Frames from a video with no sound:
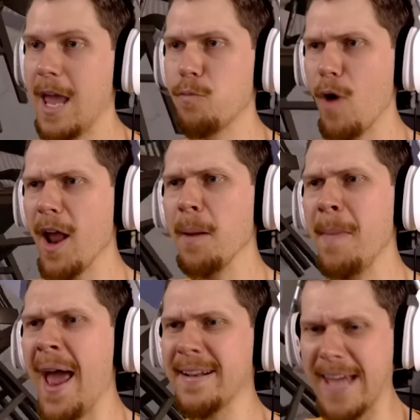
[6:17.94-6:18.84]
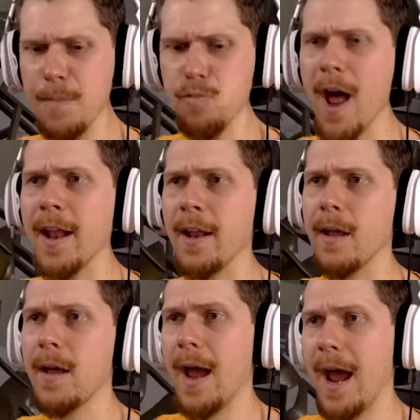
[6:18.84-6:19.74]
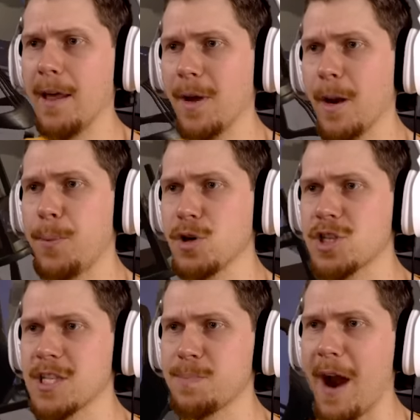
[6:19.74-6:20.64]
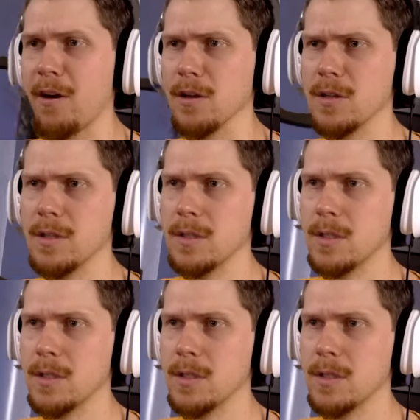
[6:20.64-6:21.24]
Keep running, man. Keep running. And then we gotta push this barrel.